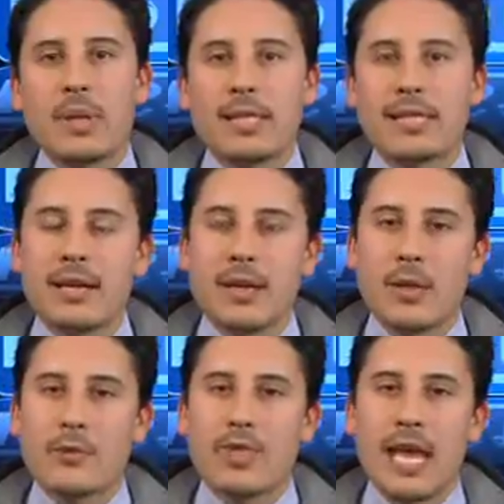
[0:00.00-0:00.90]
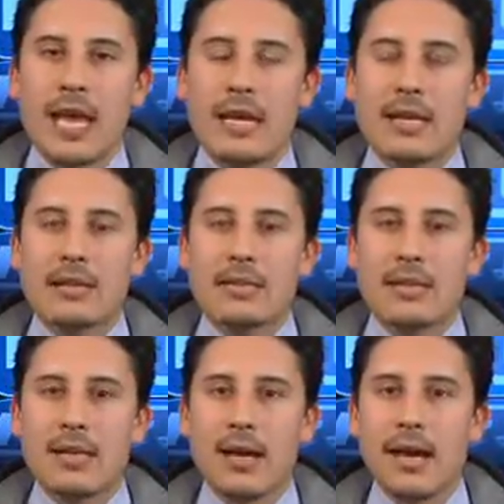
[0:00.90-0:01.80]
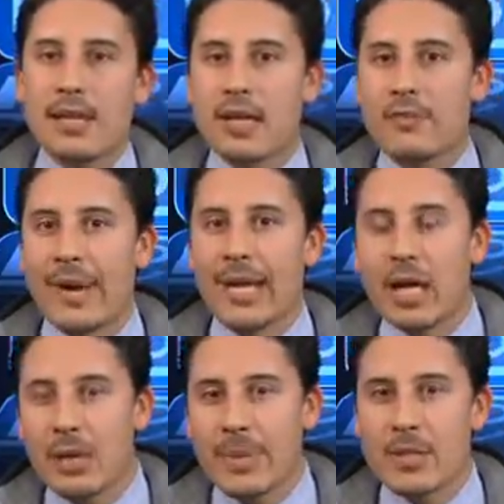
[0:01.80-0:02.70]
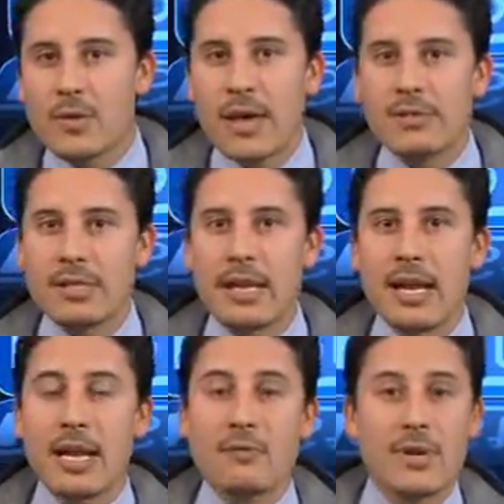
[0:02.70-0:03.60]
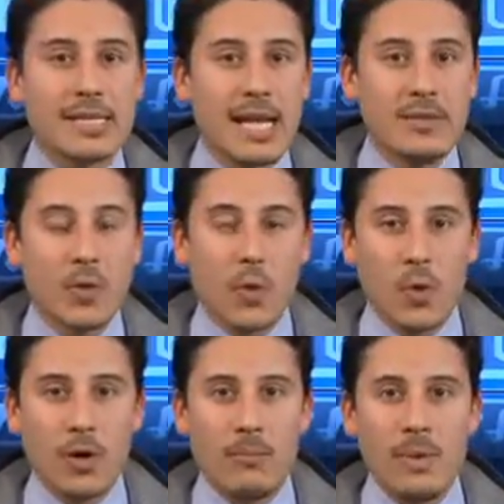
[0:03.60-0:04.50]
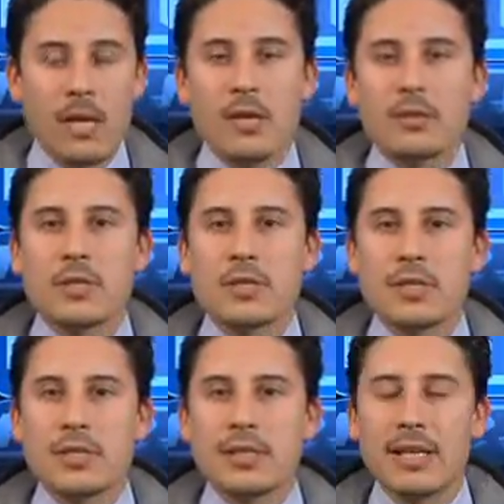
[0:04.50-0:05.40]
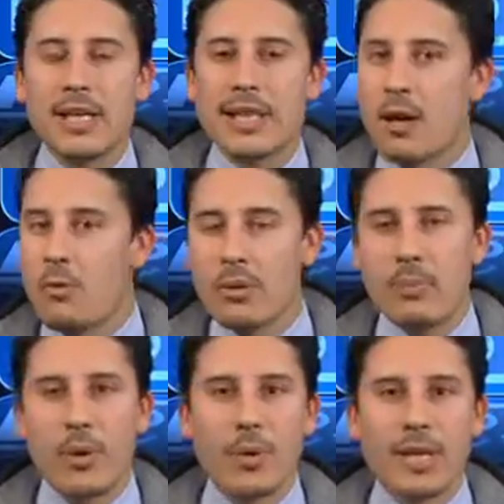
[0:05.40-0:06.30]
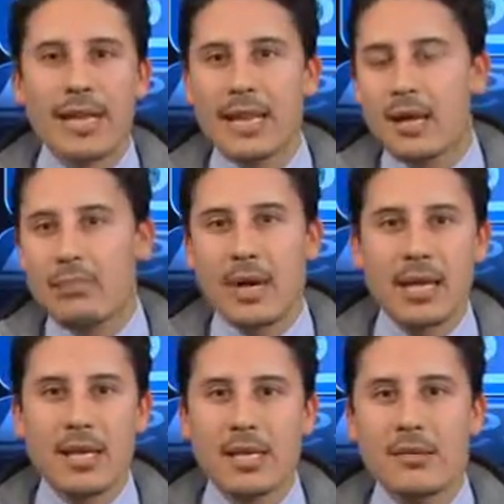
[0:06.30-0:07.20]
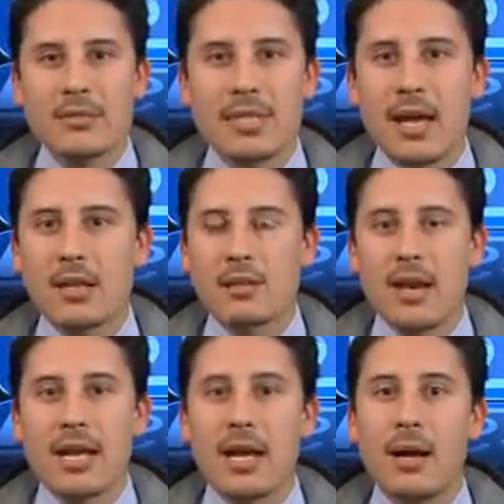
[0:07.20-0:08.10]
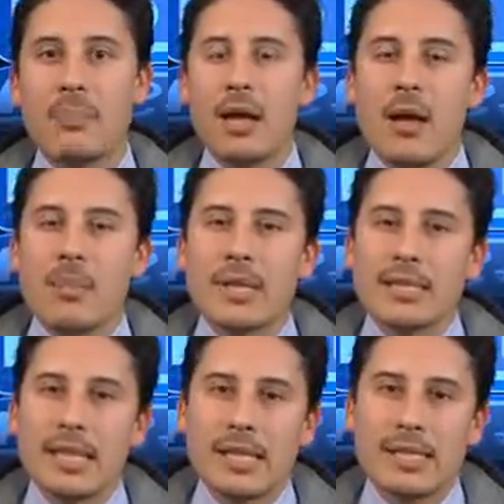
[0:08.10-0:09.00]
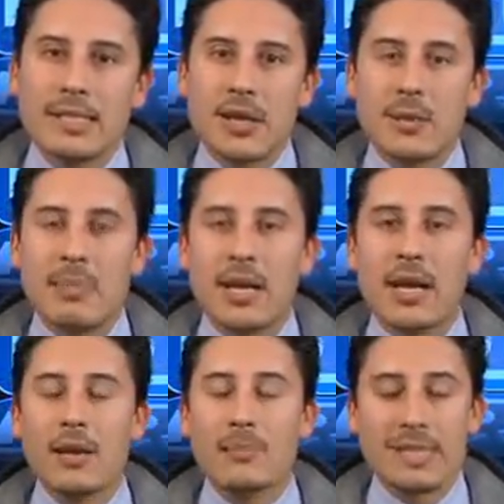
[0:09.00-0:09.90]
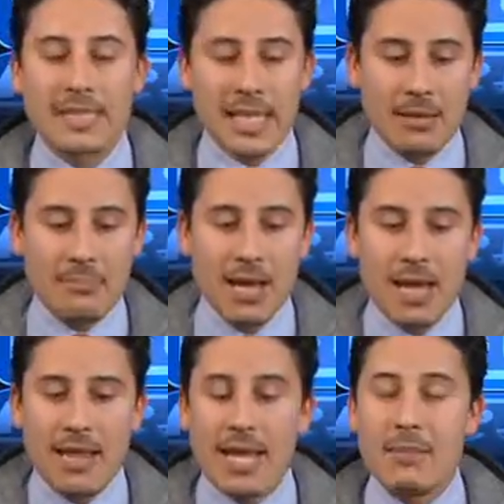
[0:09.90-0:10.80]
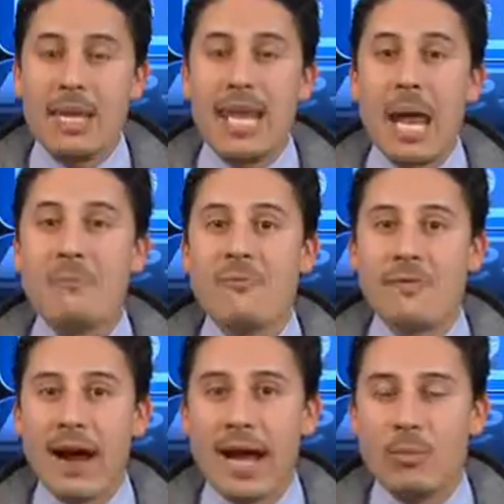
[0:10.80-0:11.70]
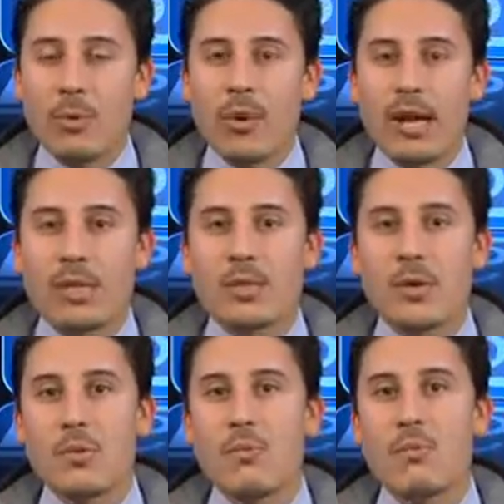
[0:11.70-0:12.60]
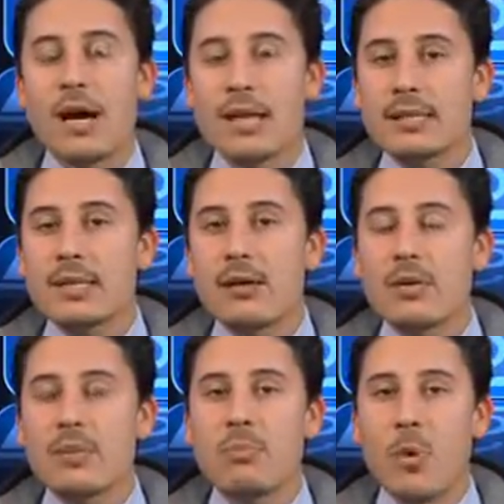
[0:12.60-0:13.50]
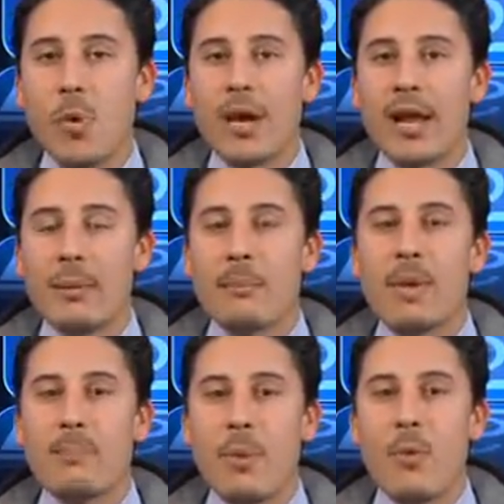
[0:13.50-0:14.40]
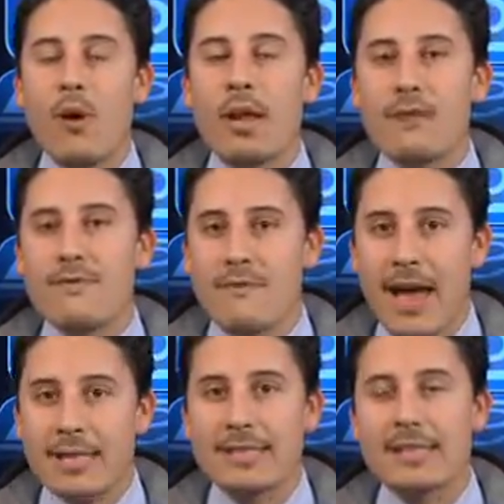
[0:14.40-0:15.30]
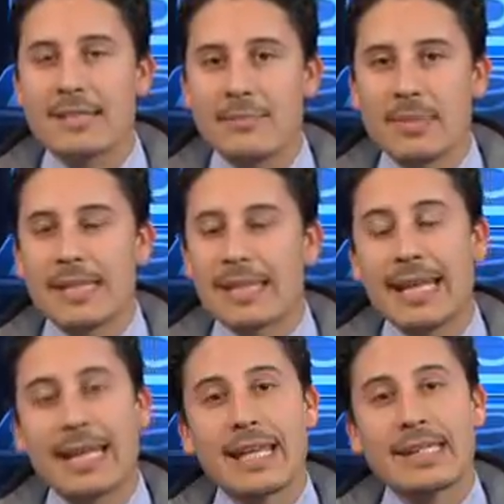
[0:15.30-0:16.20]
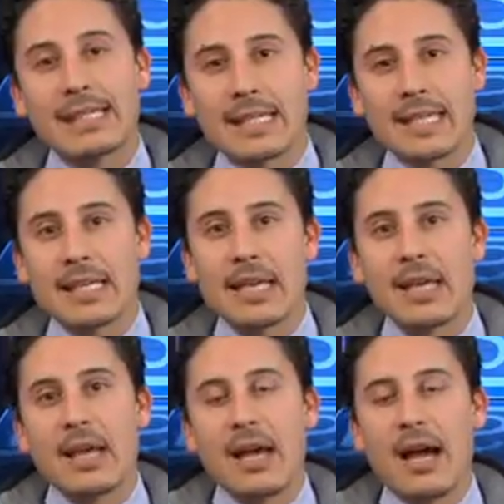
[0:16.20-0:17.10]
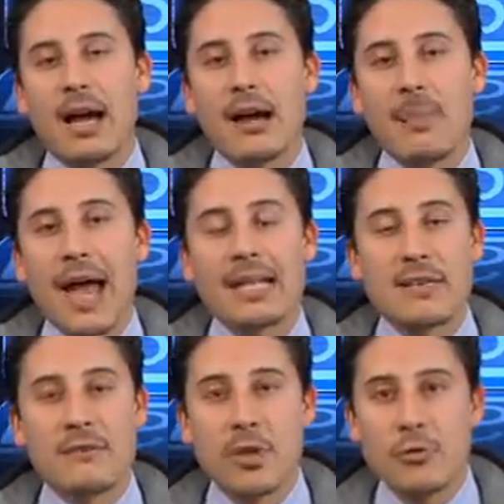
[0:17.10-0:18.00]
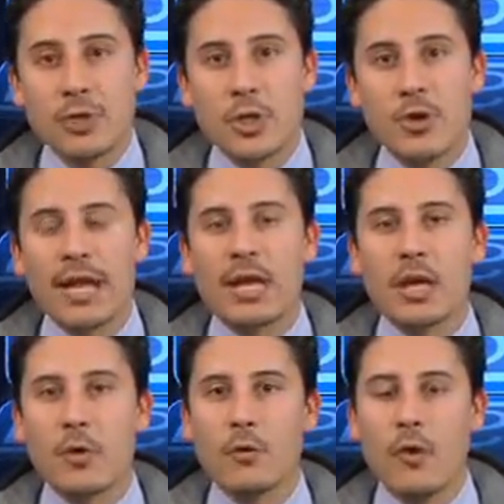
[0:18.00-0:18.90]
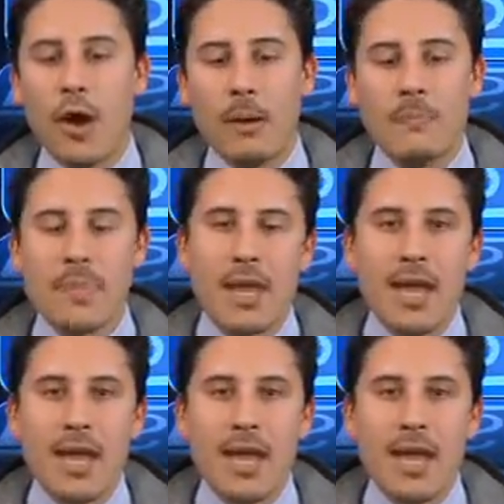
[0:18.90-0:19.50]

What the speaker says: But the second those candidates, I think of Mike Huckabee in 2008, Rick Santorum just recently, they weren't polling, their money was kind of drying up. But the second they started picking up steam, they became viable. And so money started to pour in. People want to invest in something that they can see has a future and can go far.